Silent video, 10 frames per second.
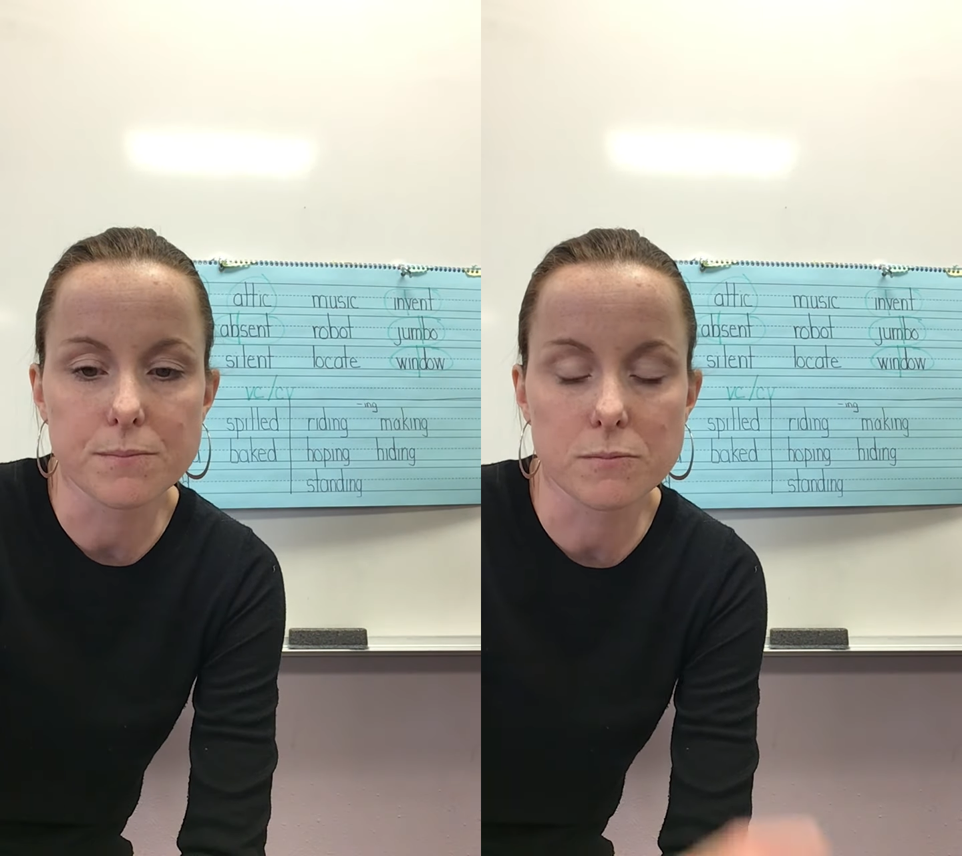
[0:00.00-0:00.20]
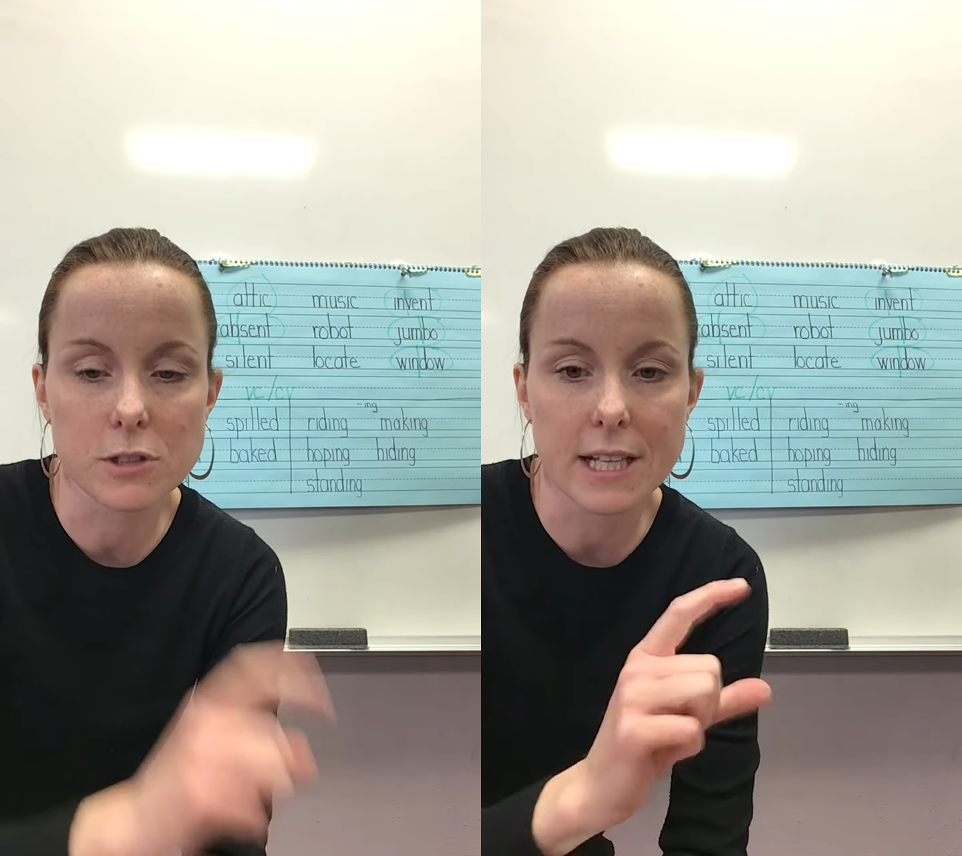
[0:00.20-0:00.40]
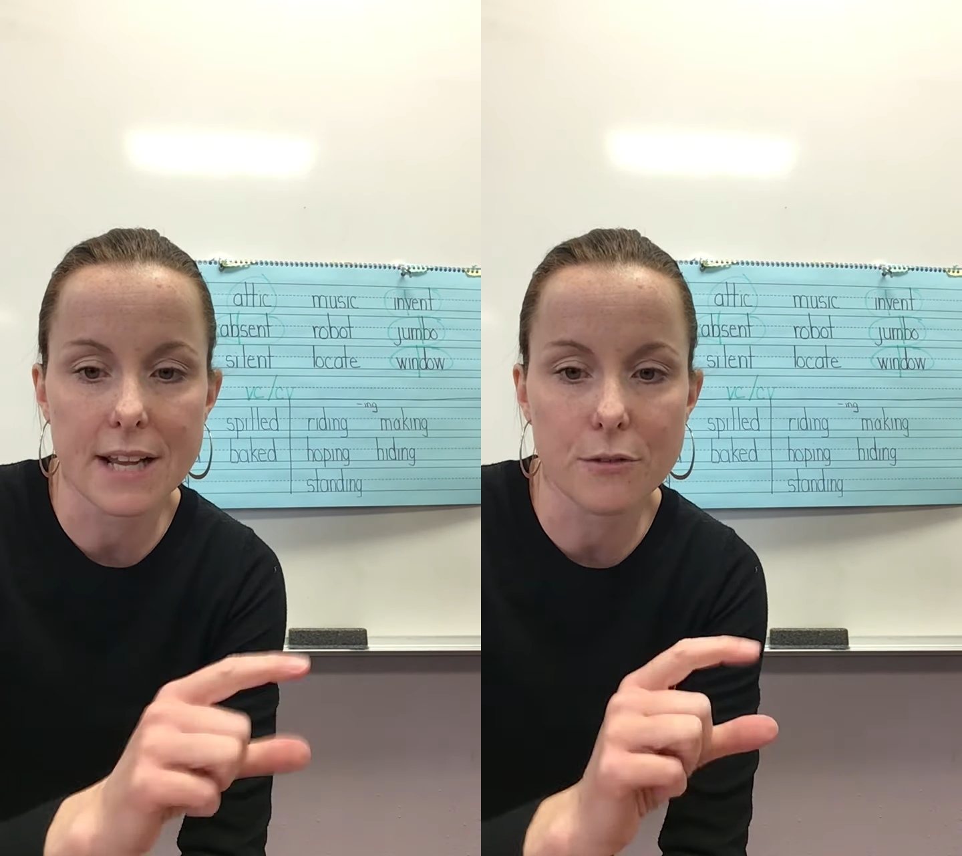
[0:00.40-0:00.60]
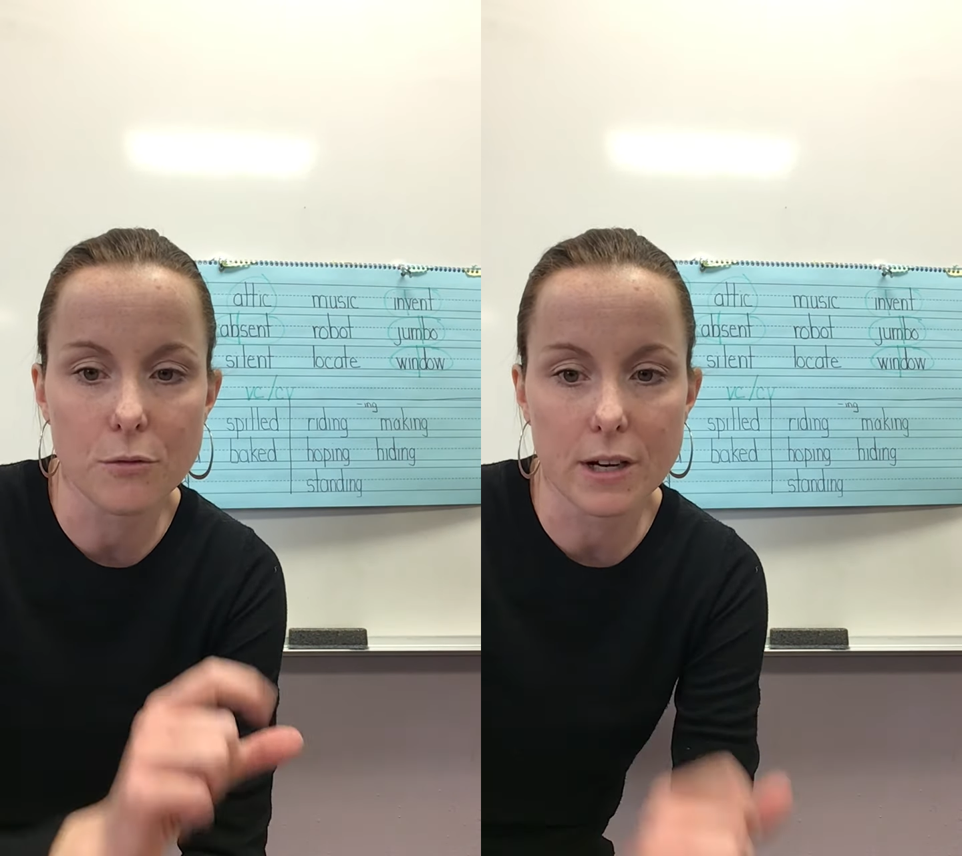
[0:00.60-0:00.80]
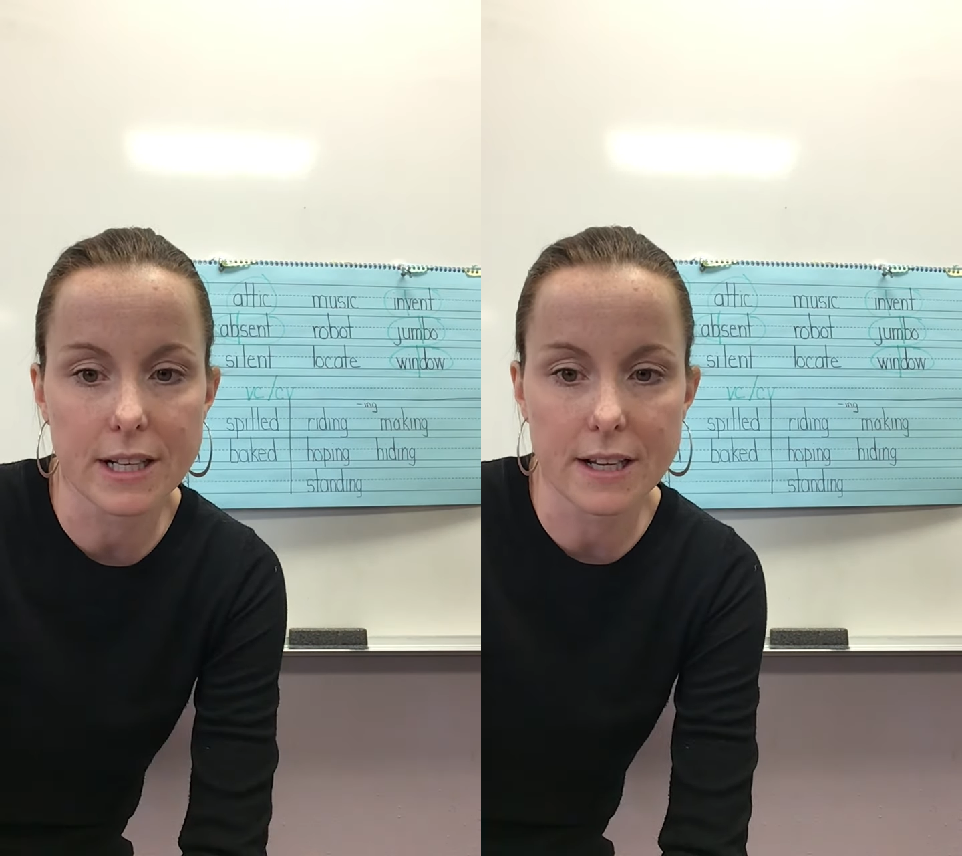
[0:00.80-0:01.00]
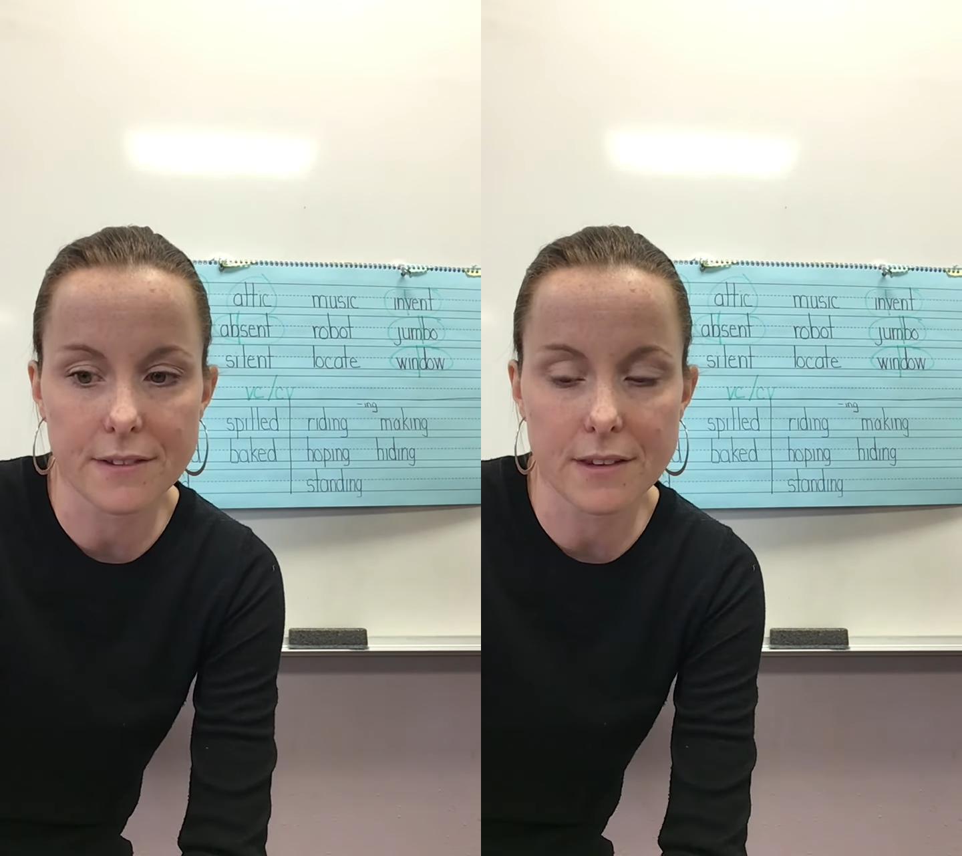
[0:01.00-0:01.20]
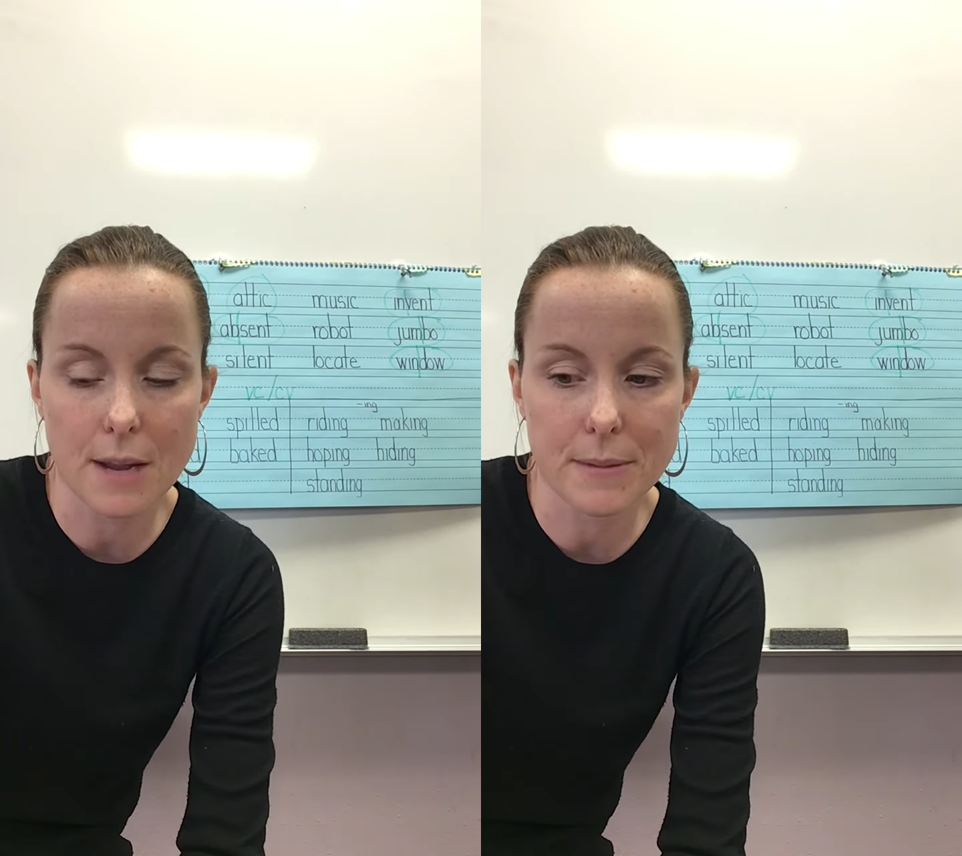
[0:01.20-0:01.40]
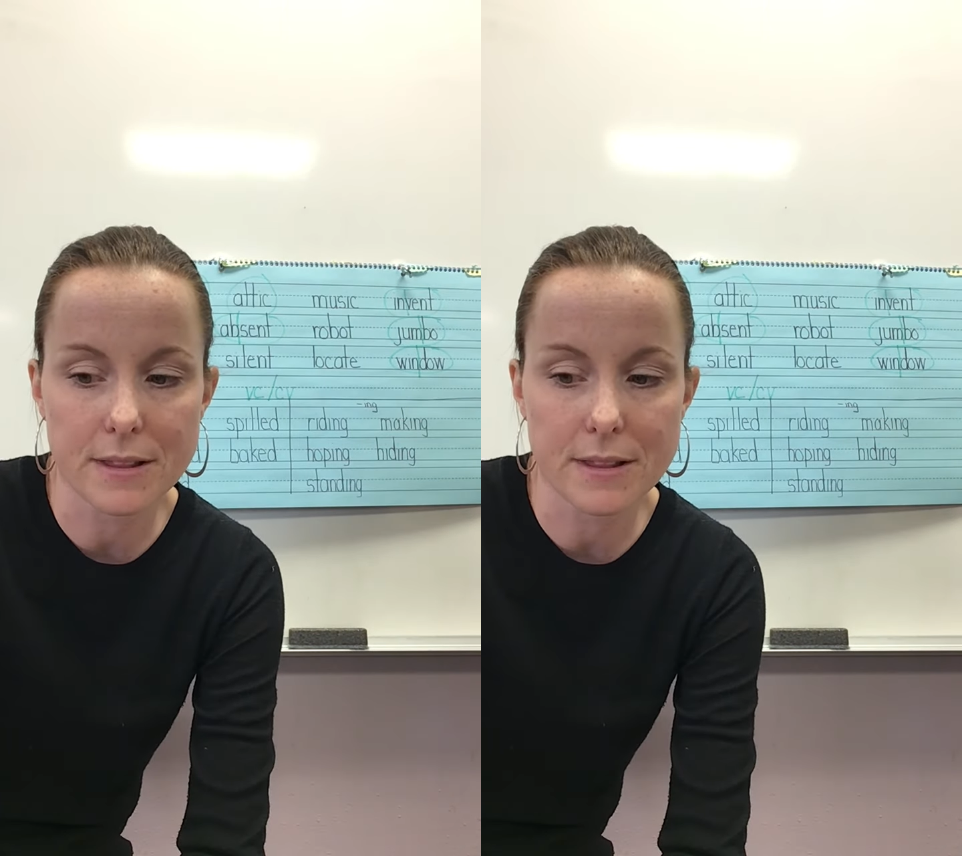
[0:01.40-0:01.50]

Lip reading: today's reading assignment,